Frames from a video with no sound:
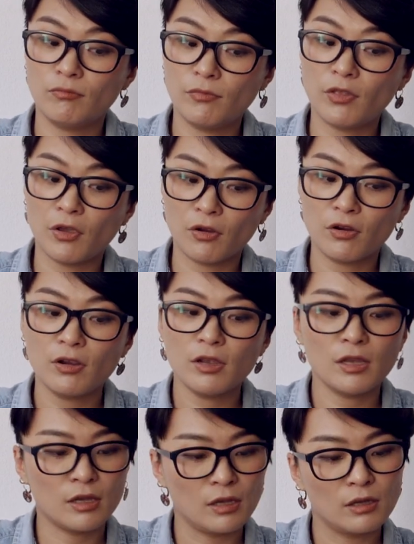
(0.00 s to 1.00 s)
there
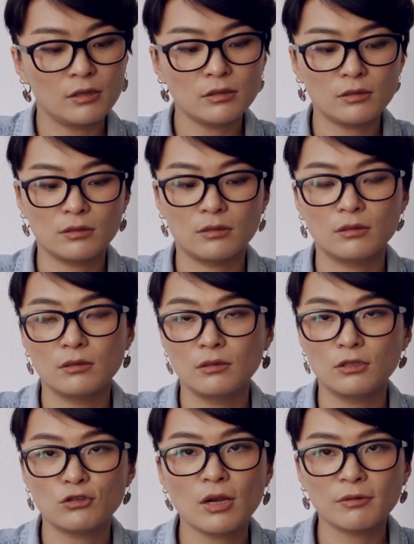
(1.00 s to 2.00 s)
is
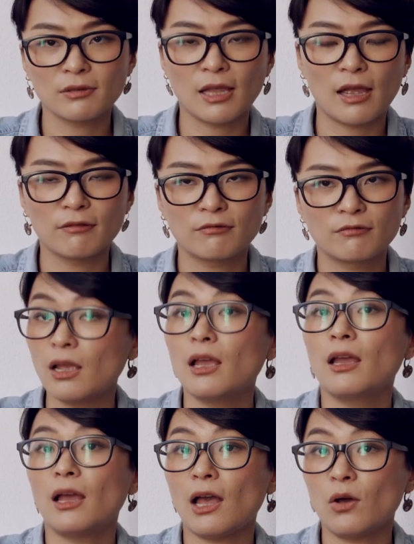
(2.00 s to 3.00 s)
the treble clef.
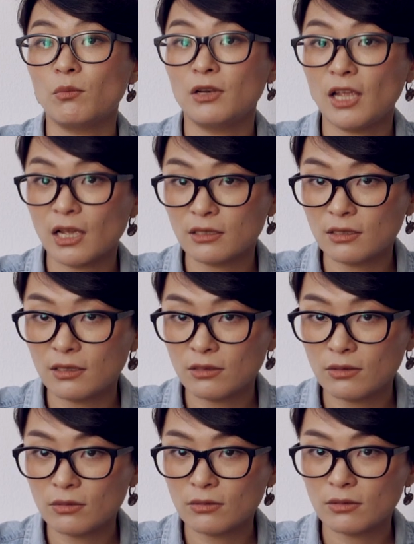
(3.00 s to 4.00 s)
How many
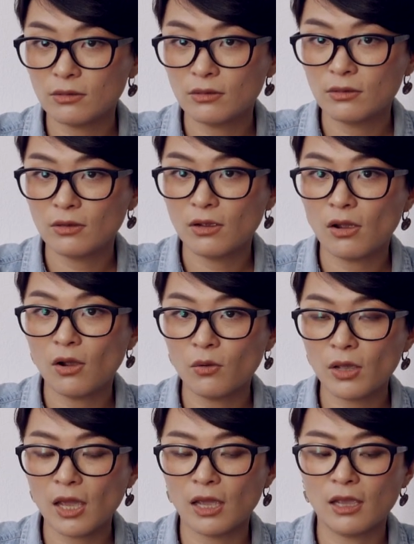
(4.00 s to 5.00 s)
accidentals?
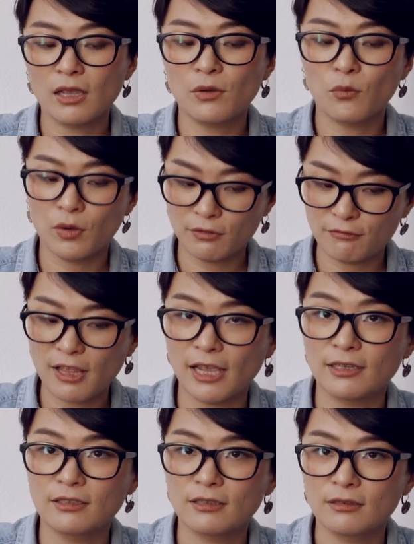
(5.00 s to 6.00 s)
Okay, one
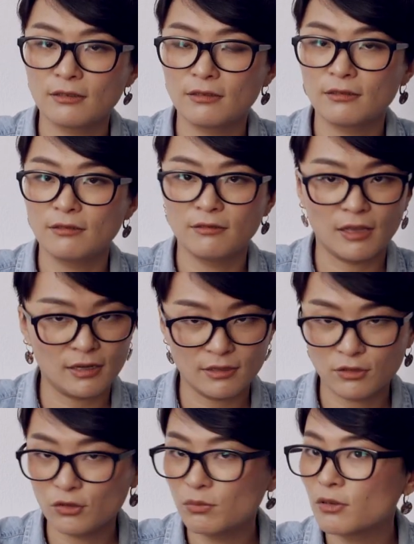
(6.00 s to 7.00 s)
flat. Then
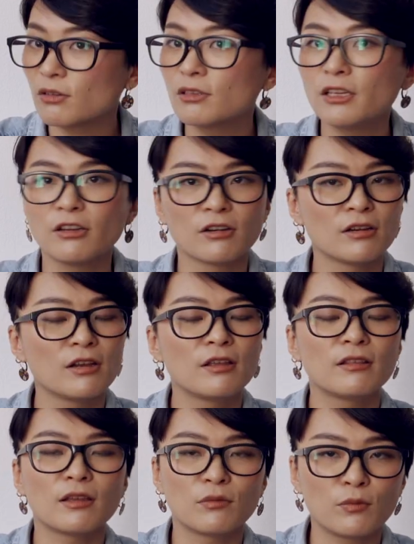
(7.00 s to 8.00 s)
it's super clear that